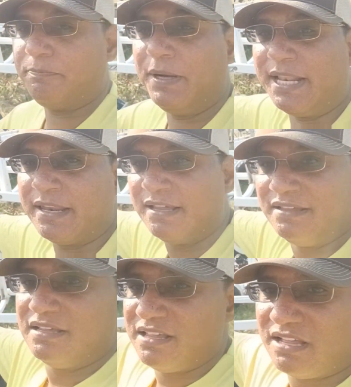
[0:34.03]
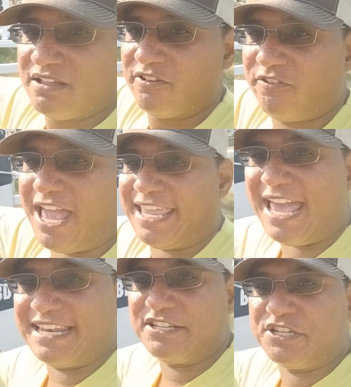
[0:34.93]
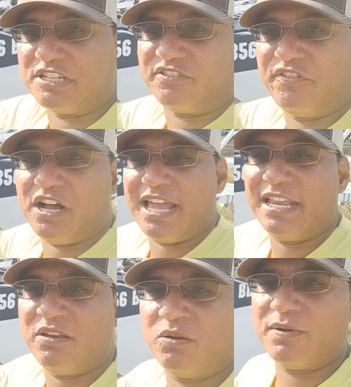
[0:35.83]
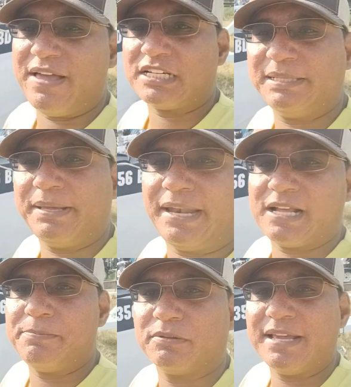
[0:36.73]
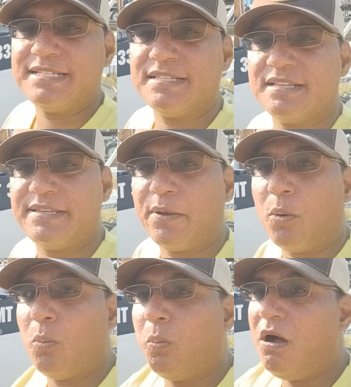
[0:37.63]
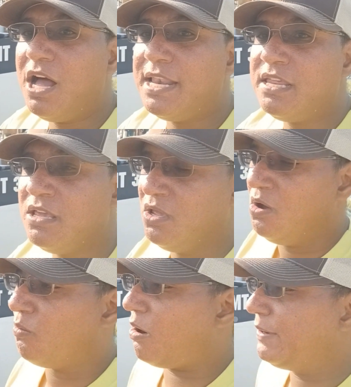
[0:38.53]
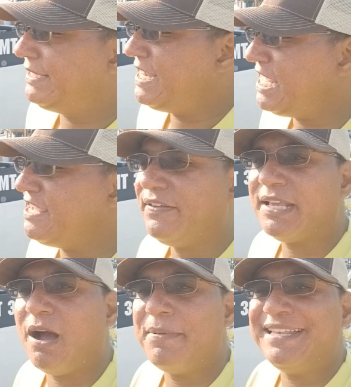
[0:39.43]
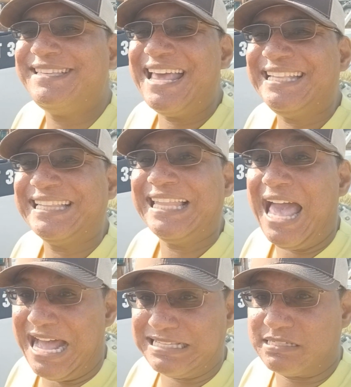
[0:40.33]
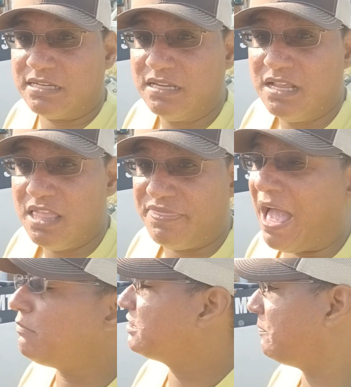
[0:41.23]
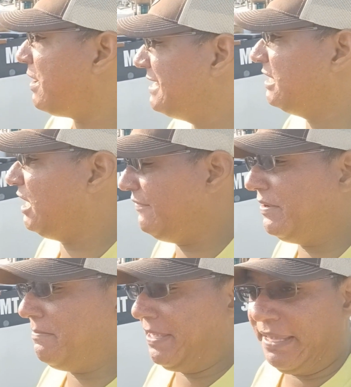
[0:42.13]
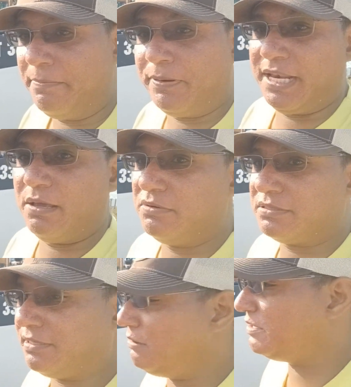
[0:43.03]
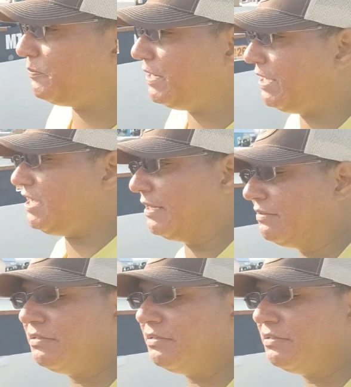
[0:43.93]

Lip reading: But Fat Cat is just fine. We've actually been in a couple of races this year. One where we didn't even come in dead last. That was surprising even to me, but it was pretty good.